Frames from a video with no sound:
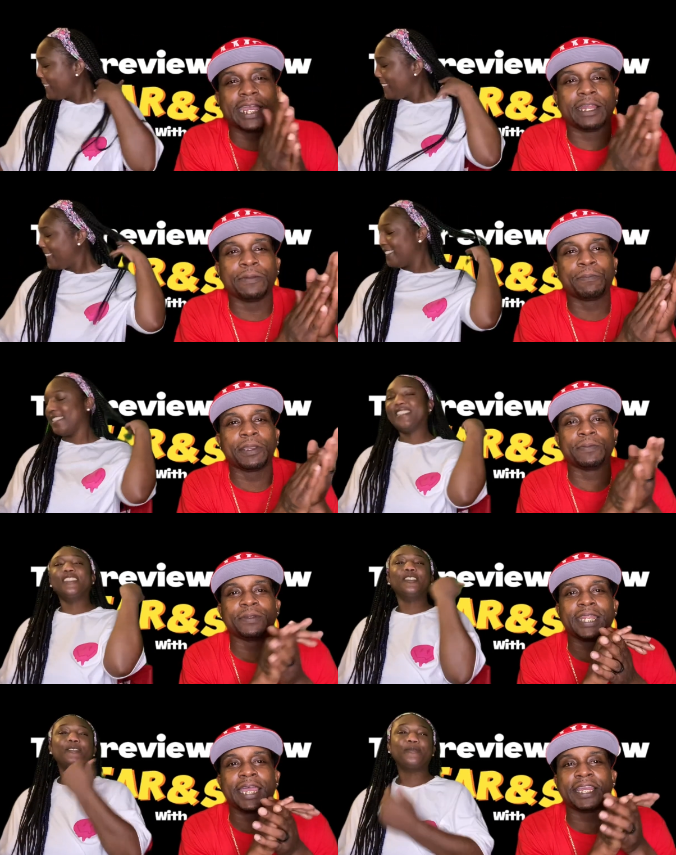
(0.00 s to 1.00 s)
Speaker 1: happening, people?
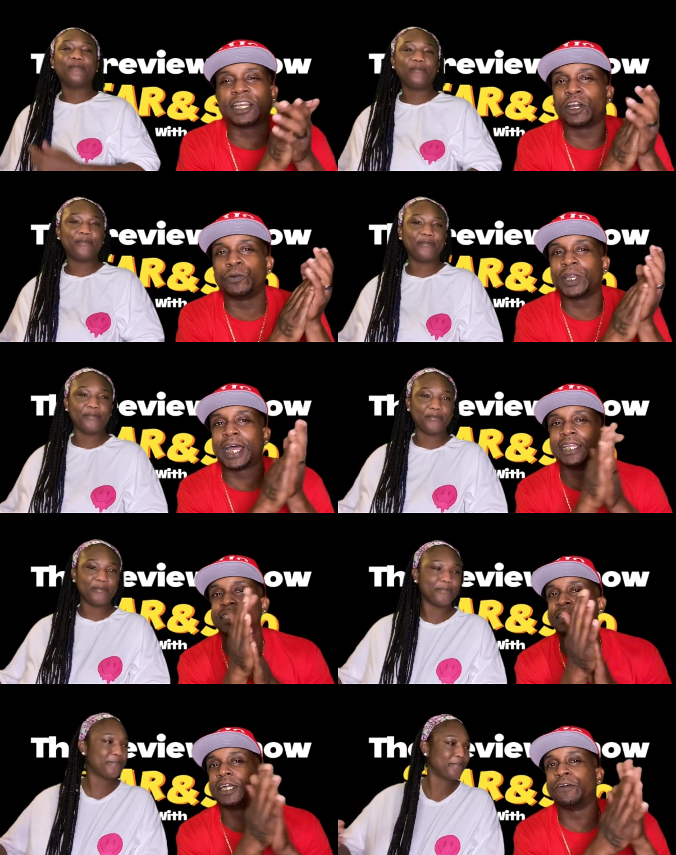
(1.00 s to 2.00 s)
Dang on. We got a little
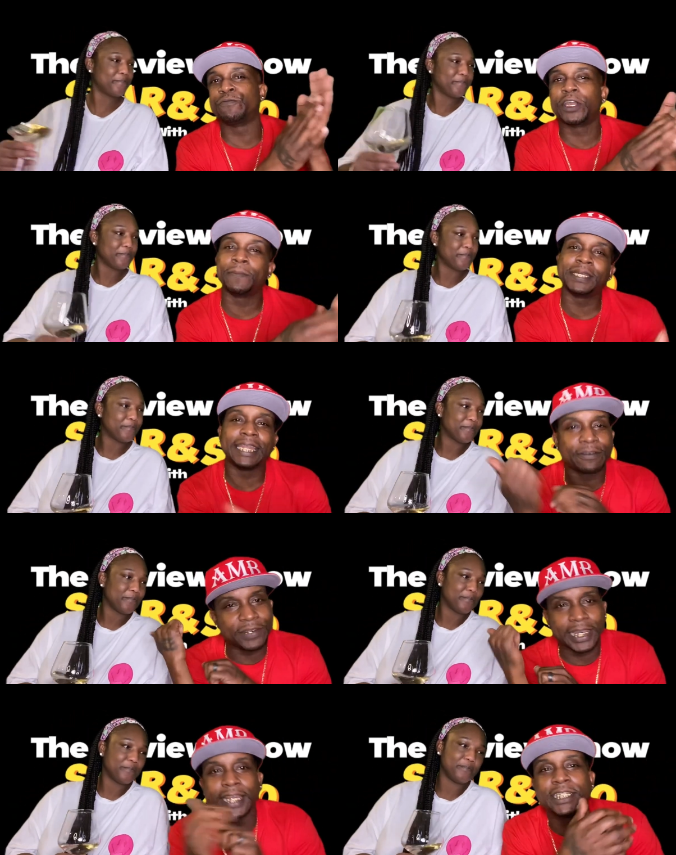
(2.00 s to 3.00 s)
something for you, but
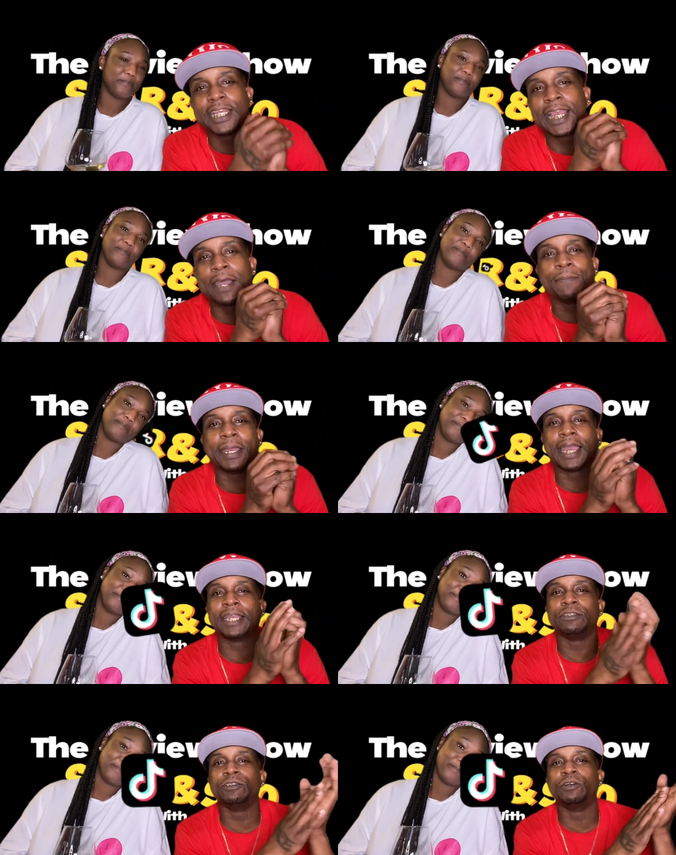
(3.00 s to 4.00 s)
definitely gotta check out, babe. How
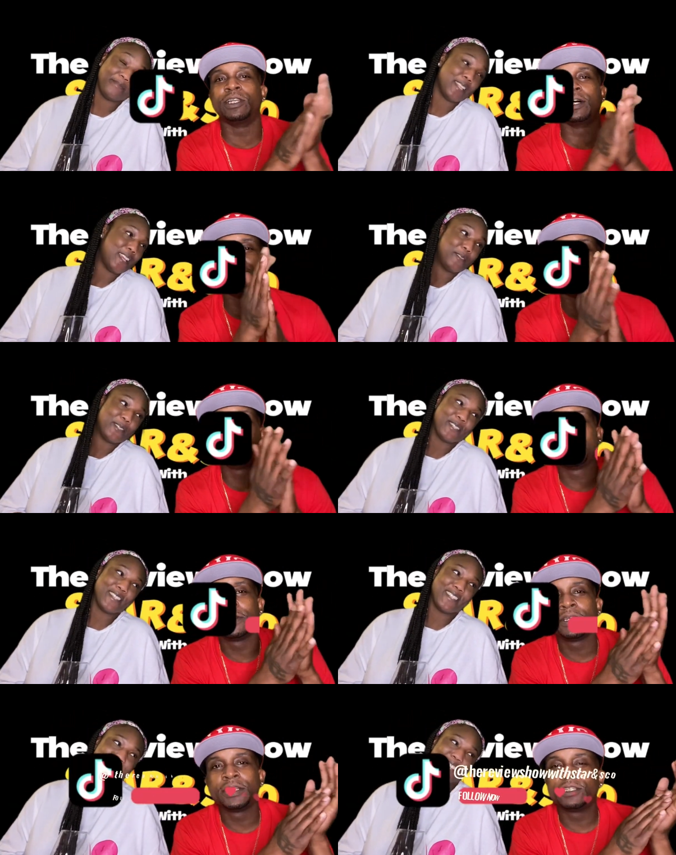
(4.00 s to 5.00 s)
you doing, love? I'm doing
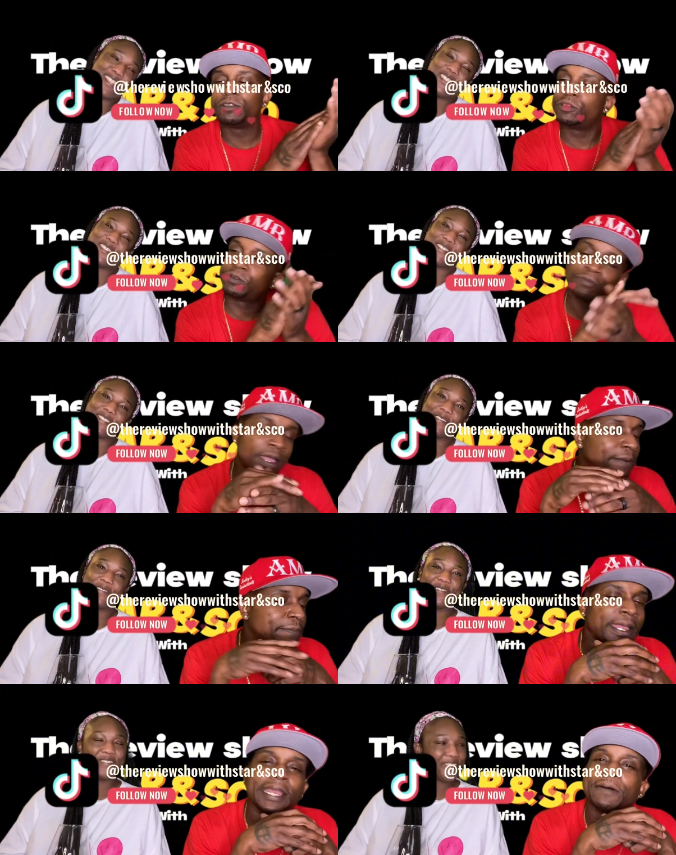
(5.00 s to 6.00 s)
good. you doing? I'm
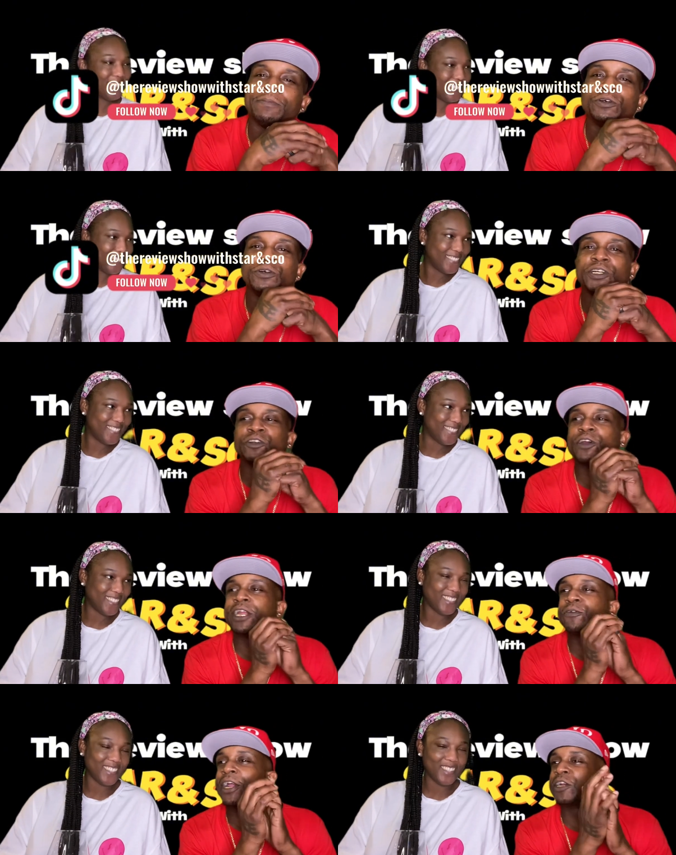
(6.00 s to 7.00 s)
hey, I'm doing great,
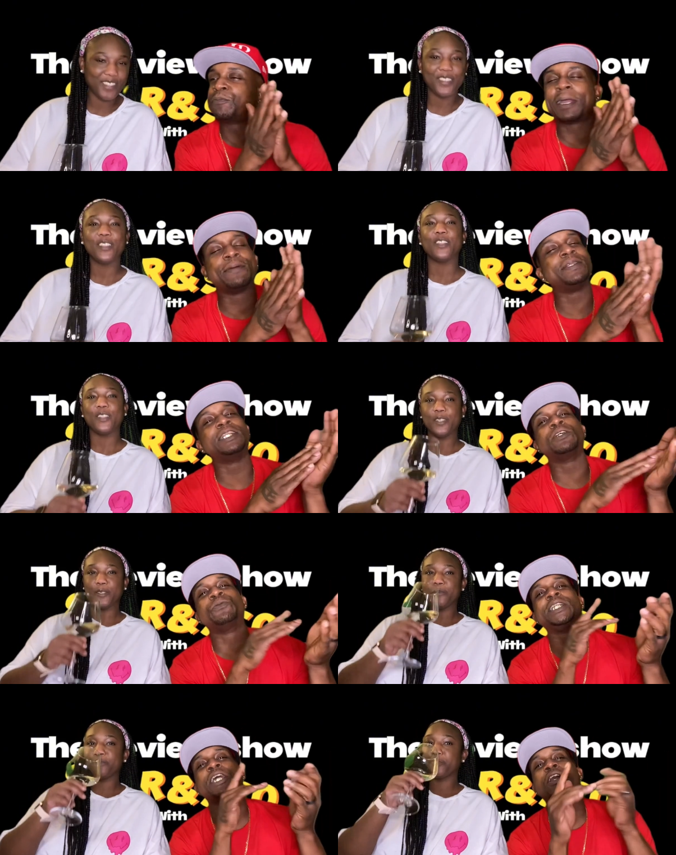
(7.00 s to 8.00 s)
right, baby. Look,
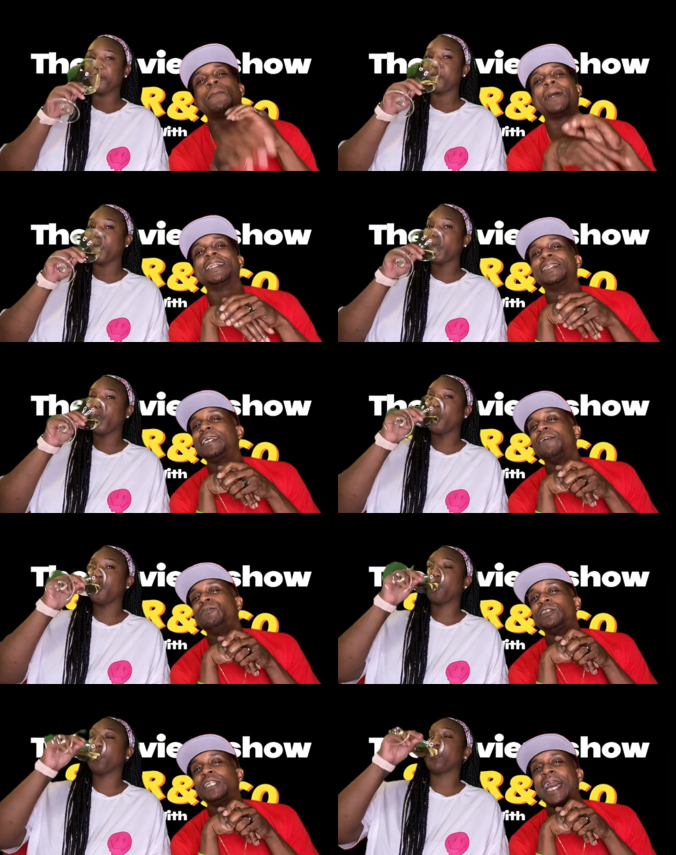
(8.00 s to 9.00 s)
we talking about the
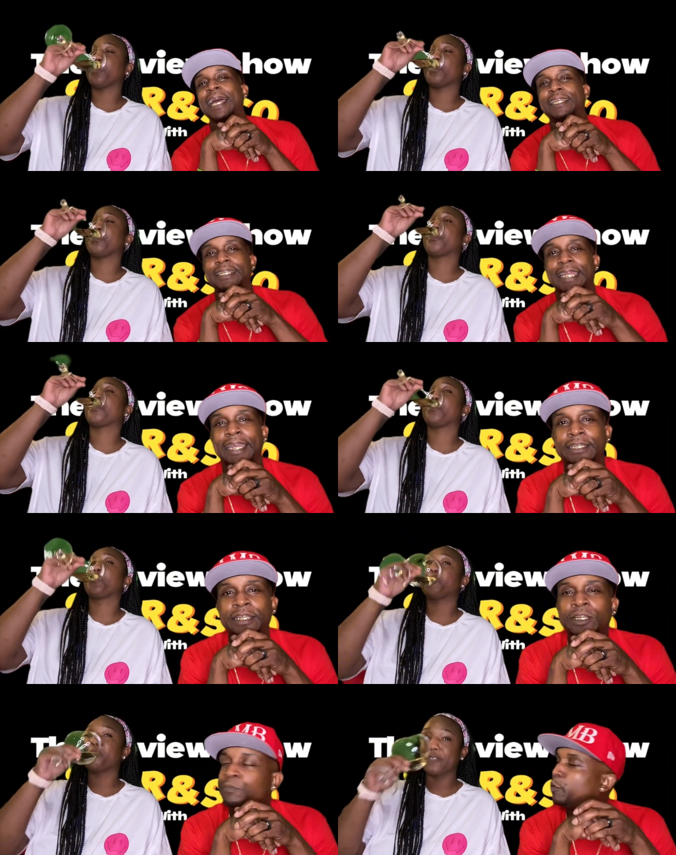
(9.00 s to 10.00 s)
devil's knot today.
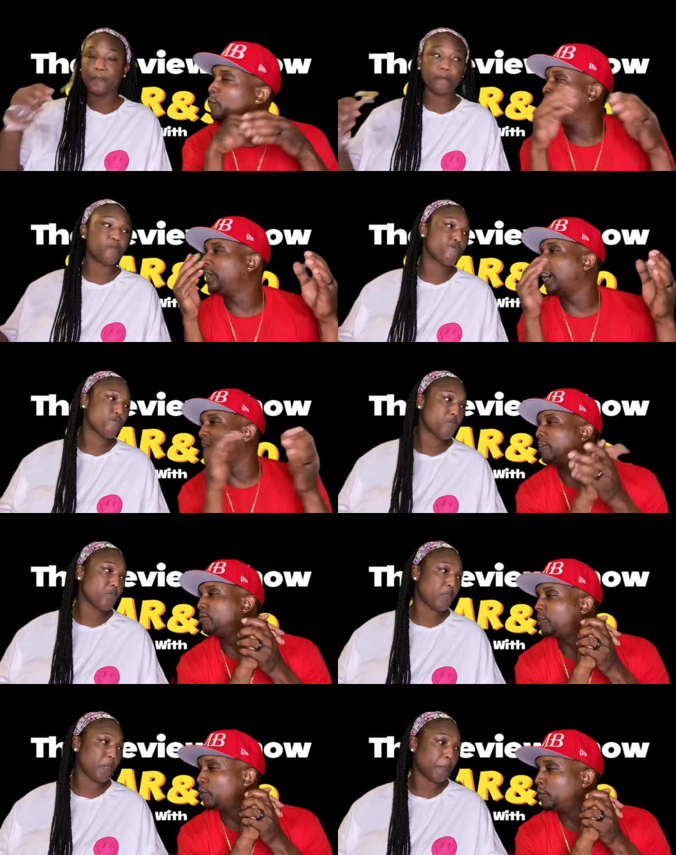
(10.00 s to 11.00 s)
Movie we caught on
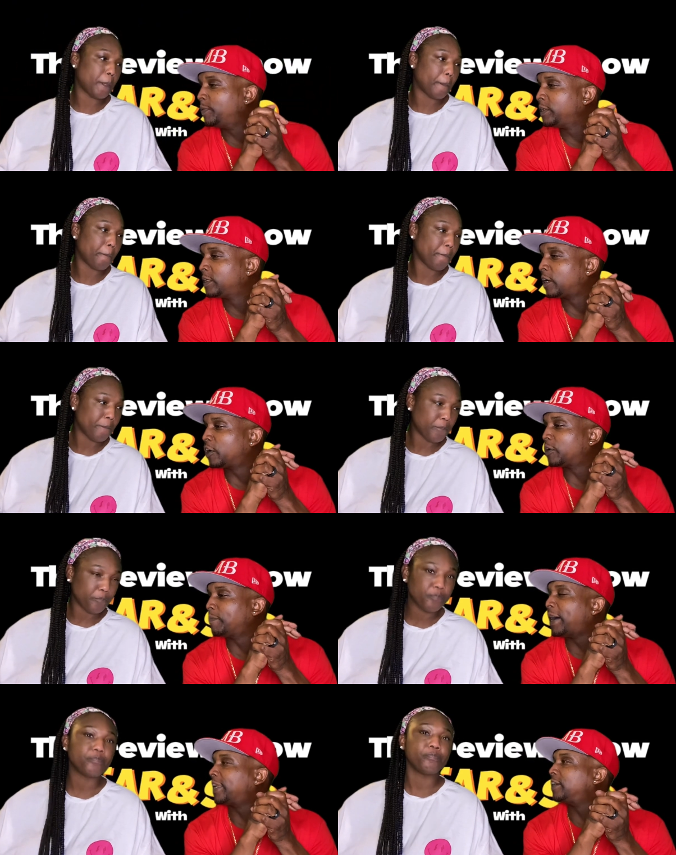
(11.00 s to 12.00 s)
Tubi. Heard
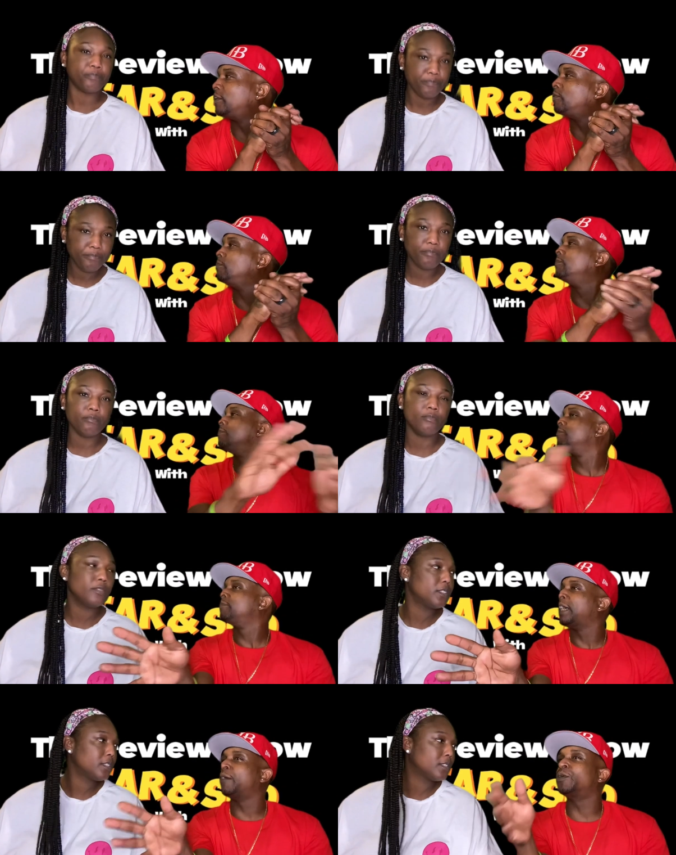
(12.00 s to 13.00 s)
about it on
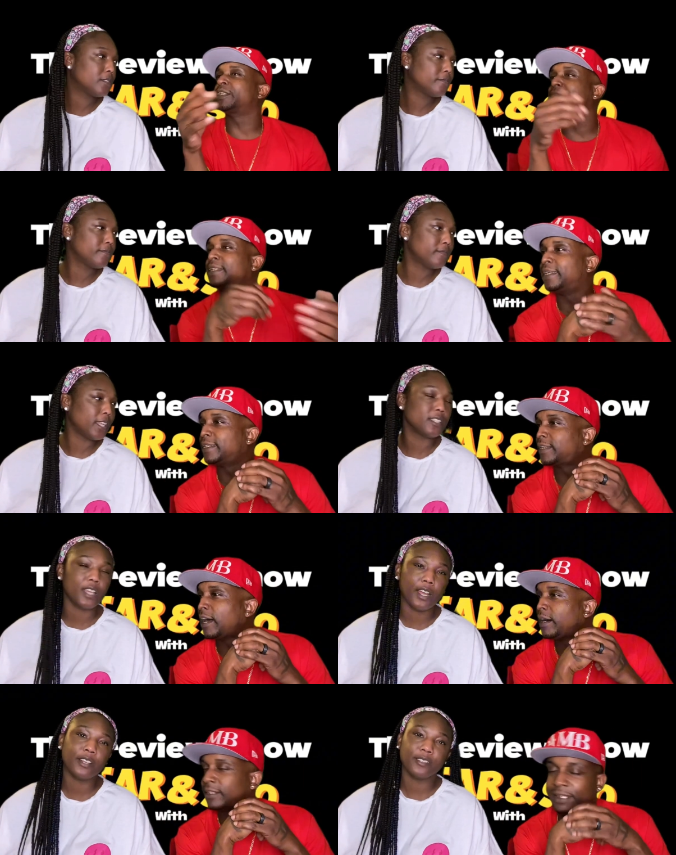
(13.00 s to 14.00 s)
I wanna say
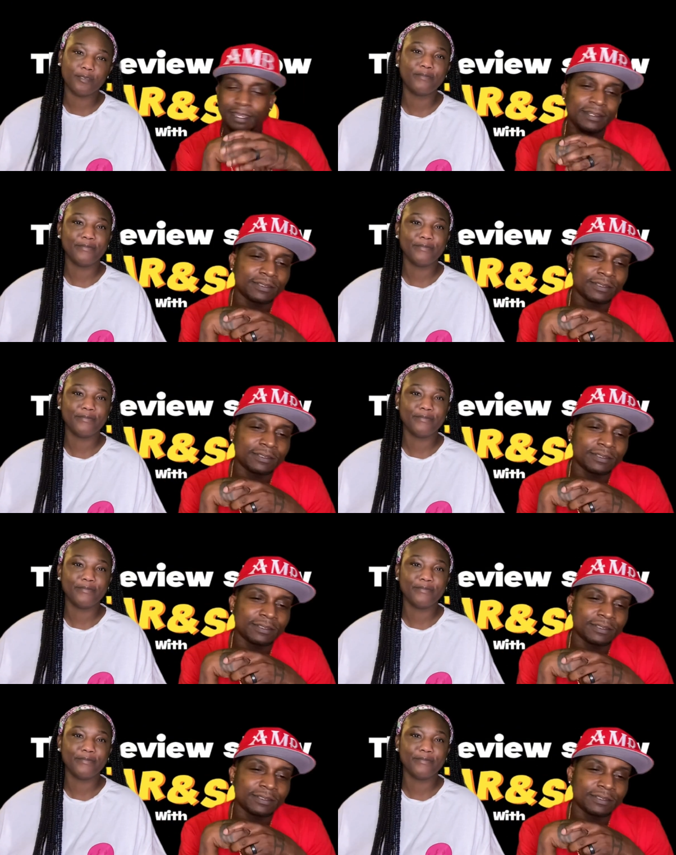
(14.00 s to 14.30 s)
TikTok. TikTok. Yeah.